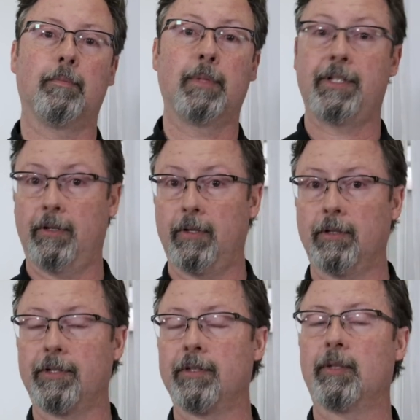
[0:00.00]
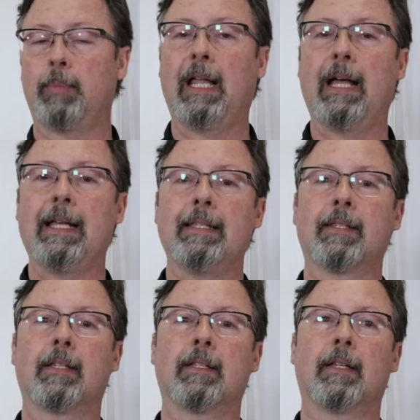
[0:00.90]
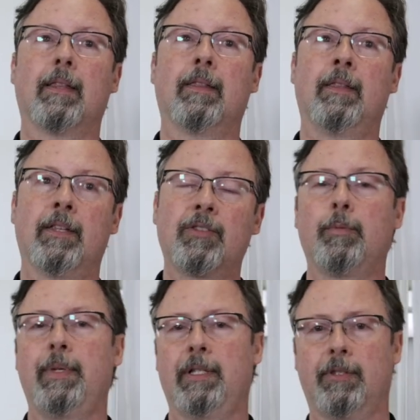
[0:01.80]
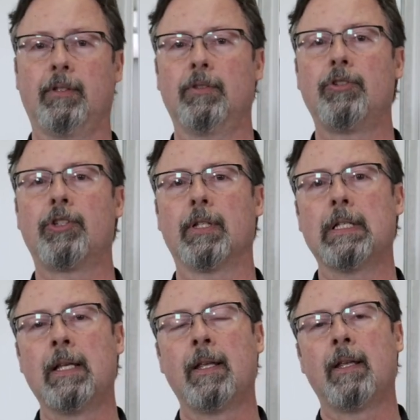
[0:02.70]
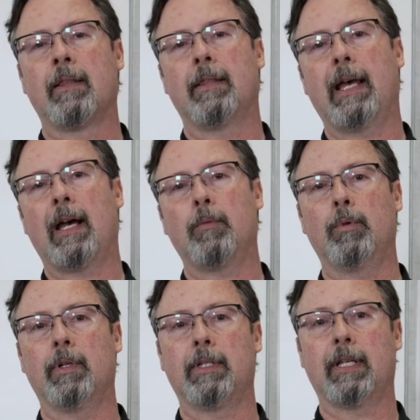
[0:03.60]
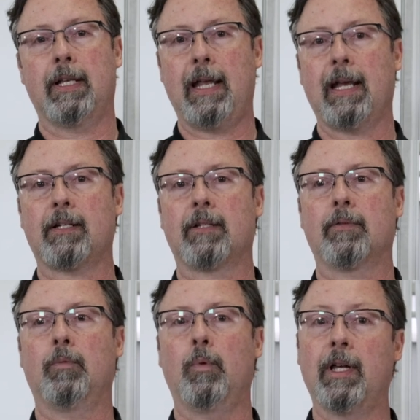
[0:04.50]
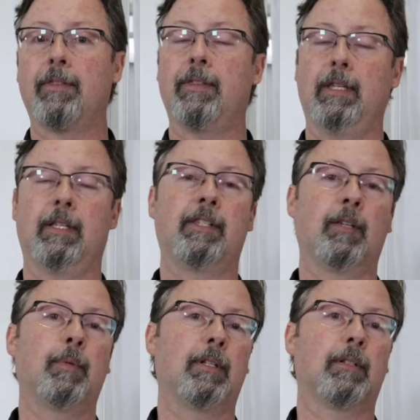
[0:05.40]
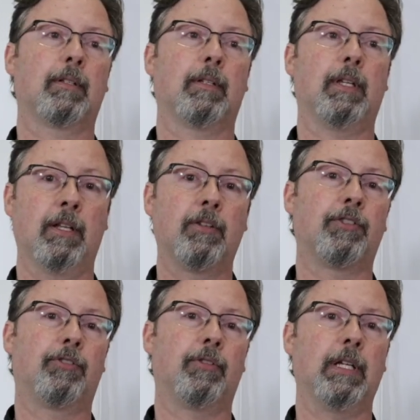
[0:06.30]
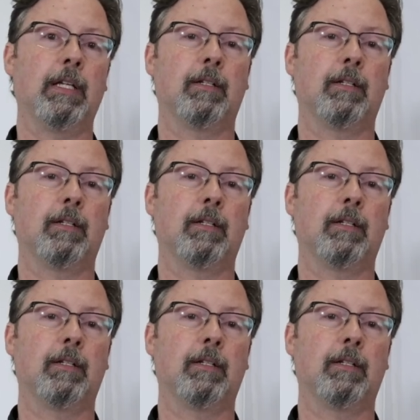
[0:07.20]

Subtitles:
materials and supplies. This would be a solution that would connect with the exhibit industry